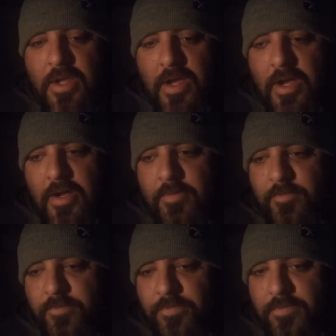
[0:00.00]

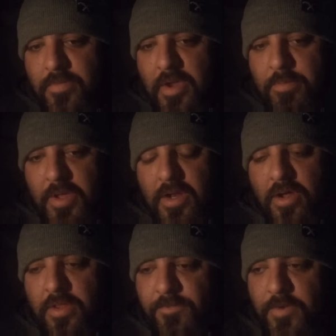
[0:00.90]
I've been
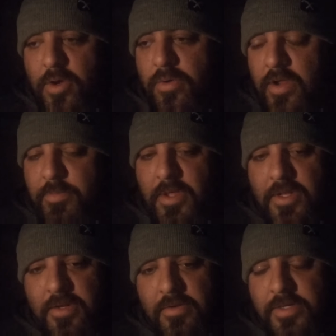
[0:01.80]
on the phone, I've
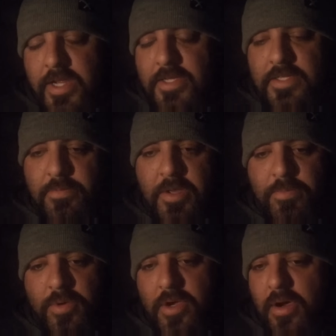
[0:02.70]
been texting
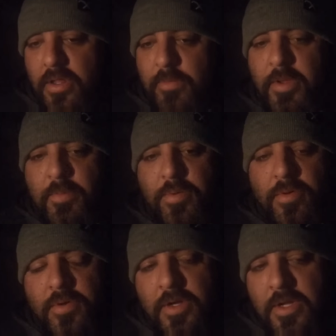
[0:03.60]
people, calling
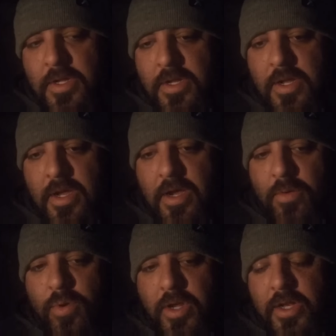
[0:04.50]
people,
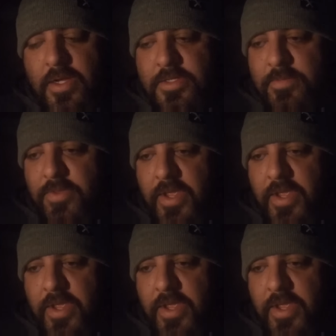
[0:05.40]
working on some